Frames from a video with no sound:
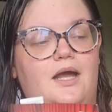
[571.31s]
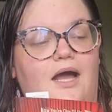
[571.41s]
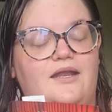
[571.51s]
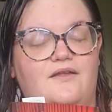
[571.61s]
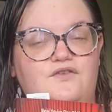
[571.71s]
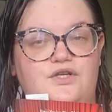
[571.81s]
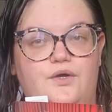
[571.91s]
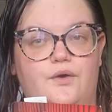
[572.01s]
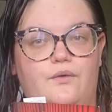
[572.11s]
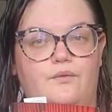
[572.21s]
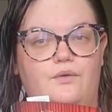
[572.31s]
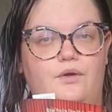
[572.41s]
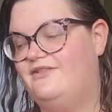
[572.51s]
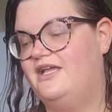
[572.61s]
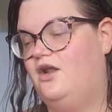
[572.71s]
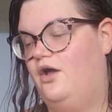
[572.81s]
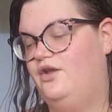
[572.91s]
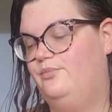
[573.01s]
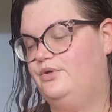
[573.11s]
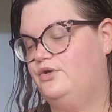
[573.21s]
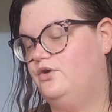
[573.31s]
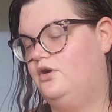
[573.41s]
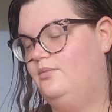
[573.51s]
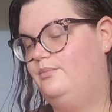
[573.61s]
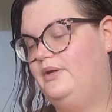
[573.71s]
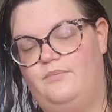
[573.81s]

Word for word: I'd love to know. Definitely an audiobook girl.